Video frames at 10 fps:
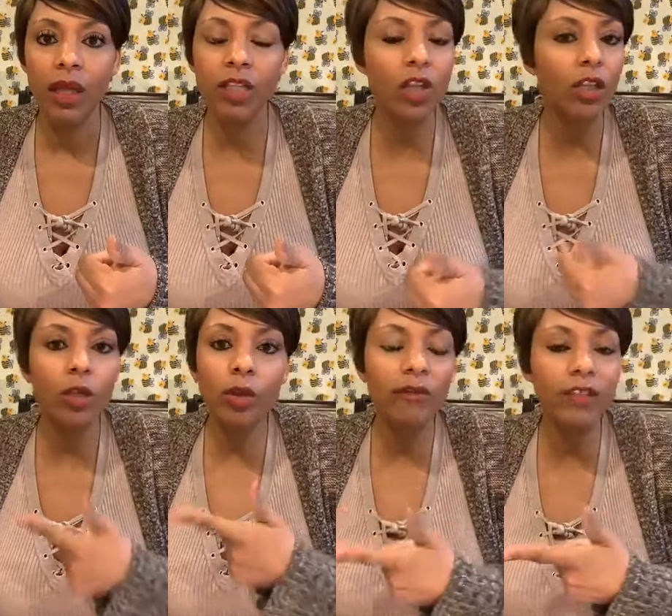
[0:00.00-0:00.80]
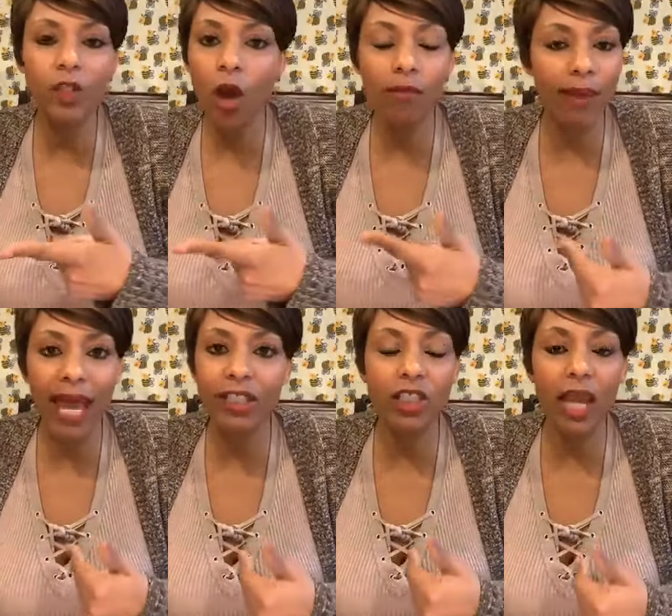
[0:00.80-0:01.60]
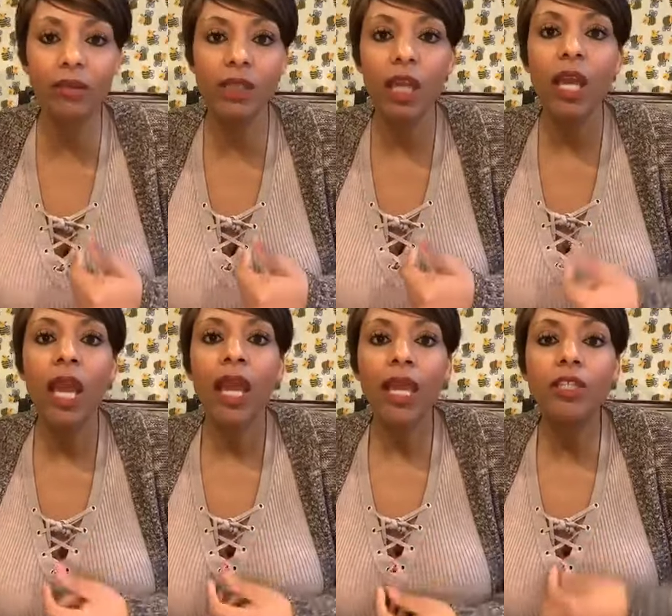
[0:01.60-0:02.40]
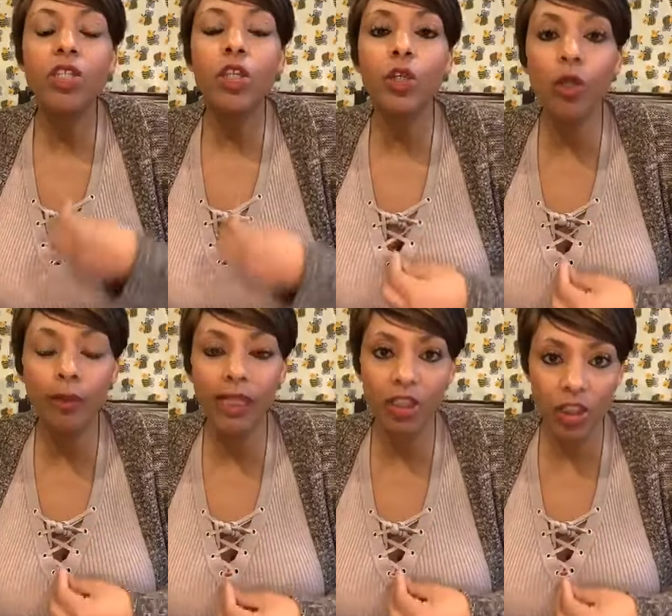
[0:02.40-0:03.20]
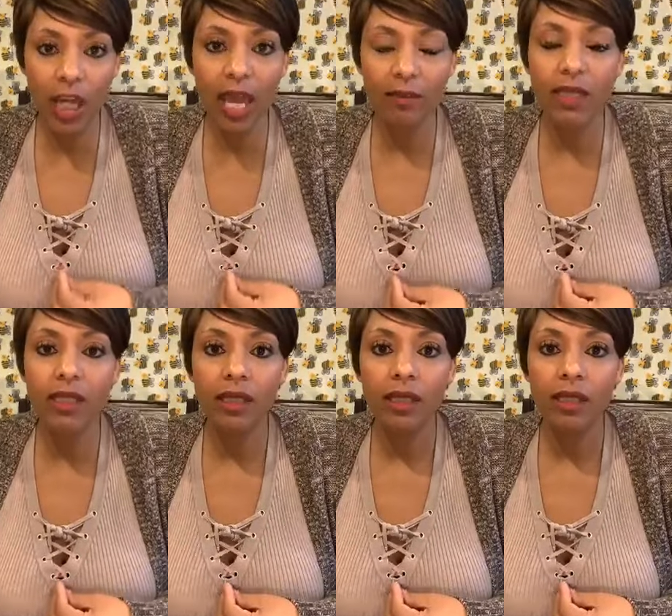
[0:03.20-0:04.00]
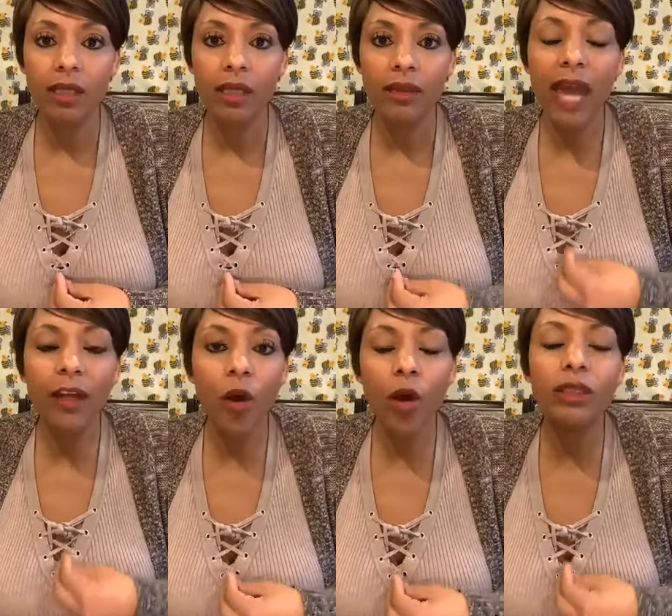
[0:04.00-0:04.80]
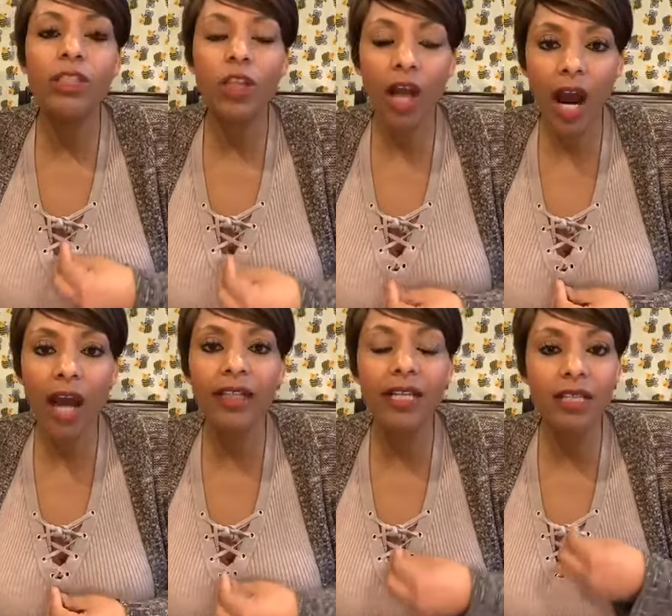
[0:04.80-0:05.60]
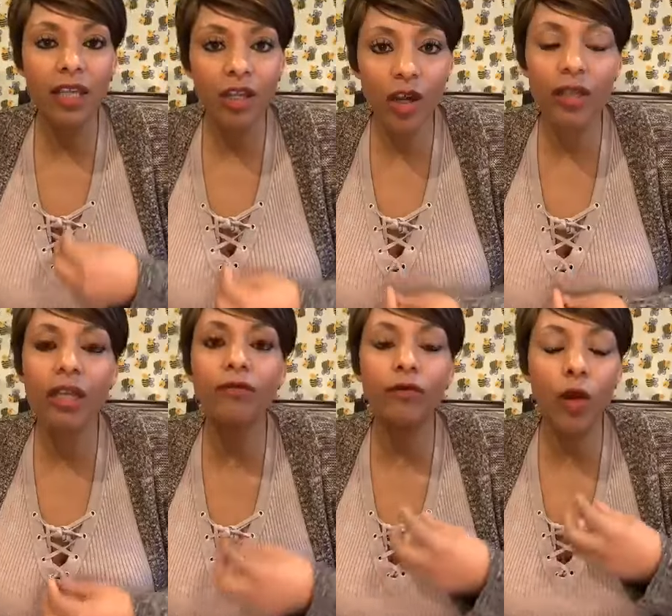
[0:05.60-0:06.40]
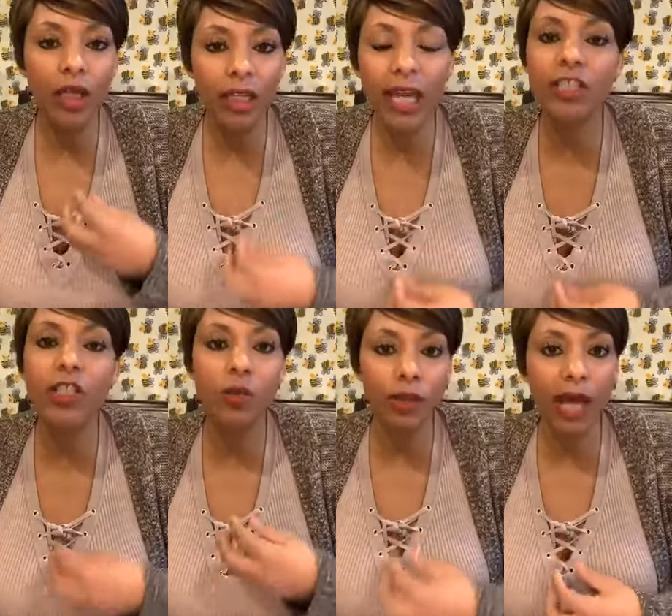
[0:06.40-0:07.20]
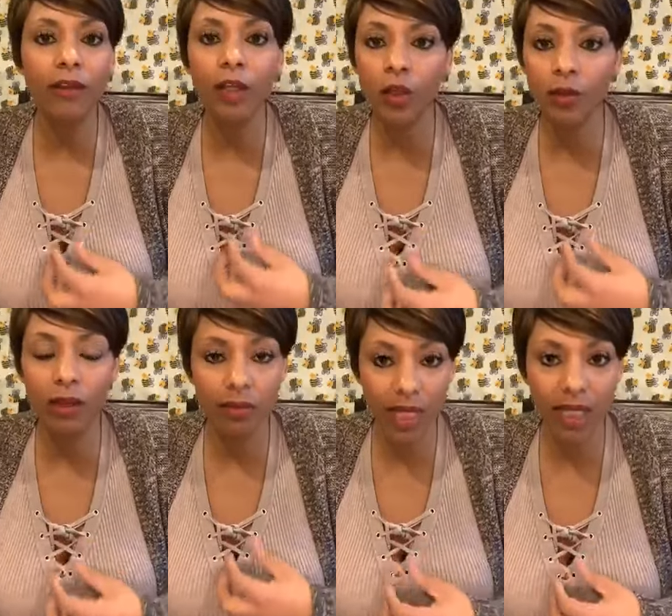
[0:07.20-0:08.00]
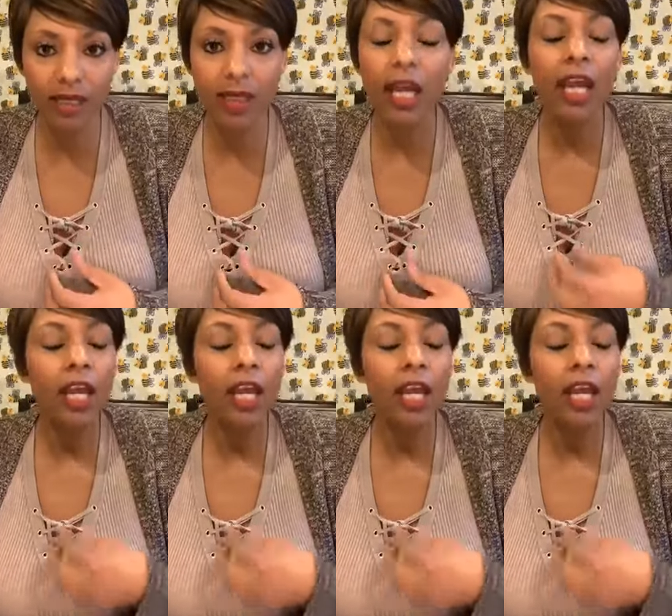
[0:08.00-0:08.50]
It's not Louis Vuitton bag shaped. It's human shaped. That hole in your heart is a yearning for a connection with other human beings.